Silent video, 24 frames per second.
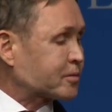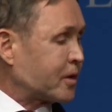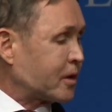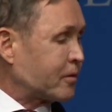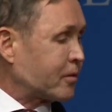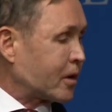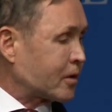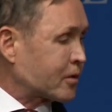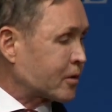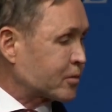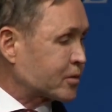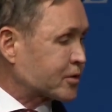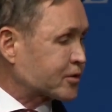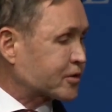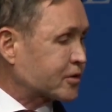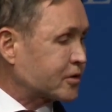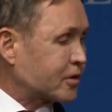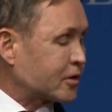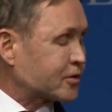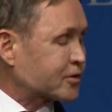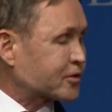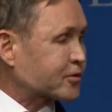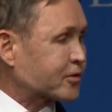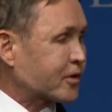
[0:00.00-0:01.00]
my mother was
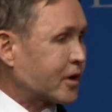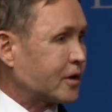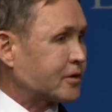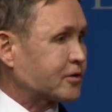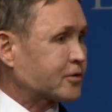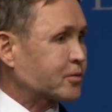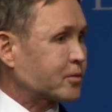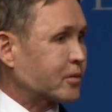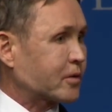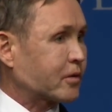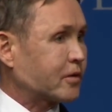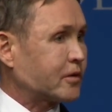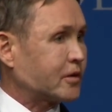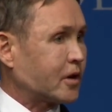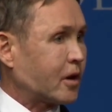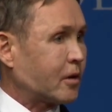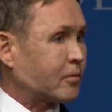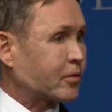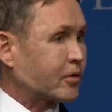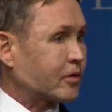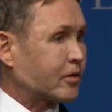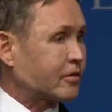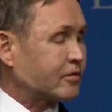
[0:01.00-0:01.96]
close friends with a number